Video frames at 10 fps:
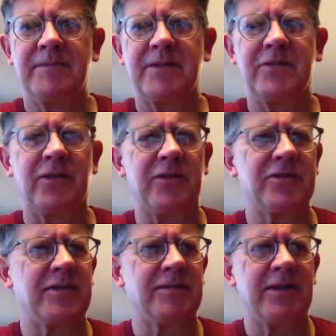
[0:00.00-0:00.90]
Did you learn
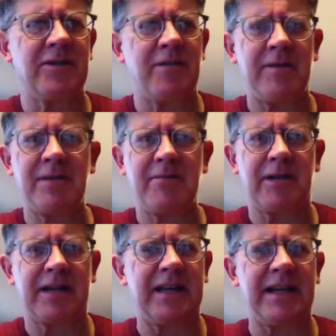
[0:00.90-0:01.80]
something that you might be
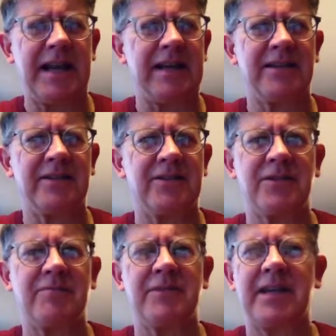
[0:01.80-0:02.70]
able to connect to
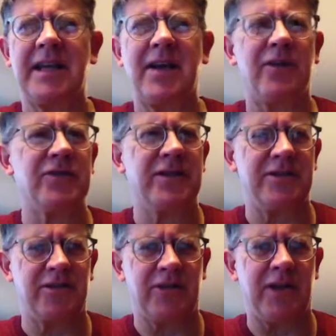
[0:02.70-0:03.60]
something else
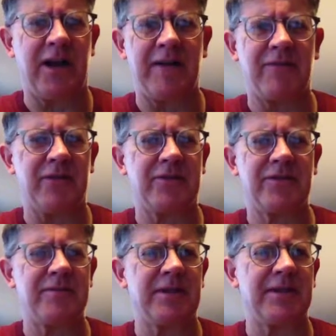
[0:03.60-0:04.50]
in your life, or
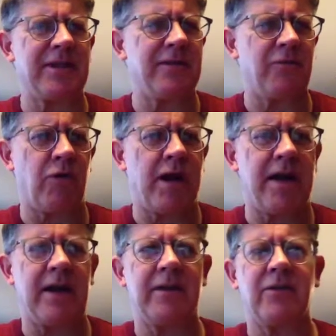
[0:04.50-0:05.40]
something that you've
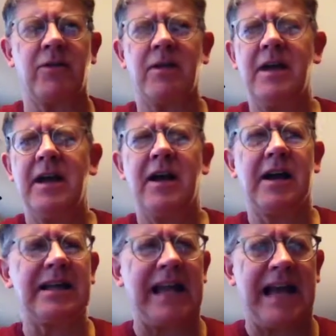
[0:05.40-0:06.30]
read, or
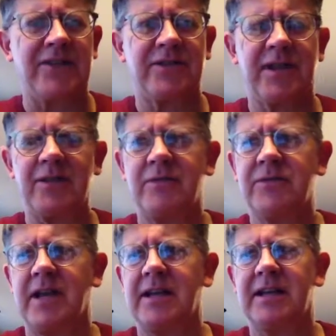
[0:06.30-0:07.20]
a class that you've
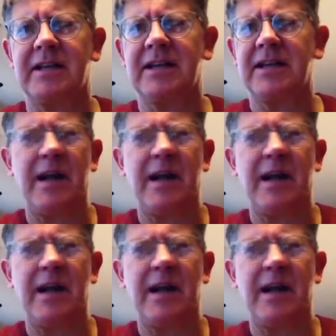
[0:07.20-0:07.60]
taken?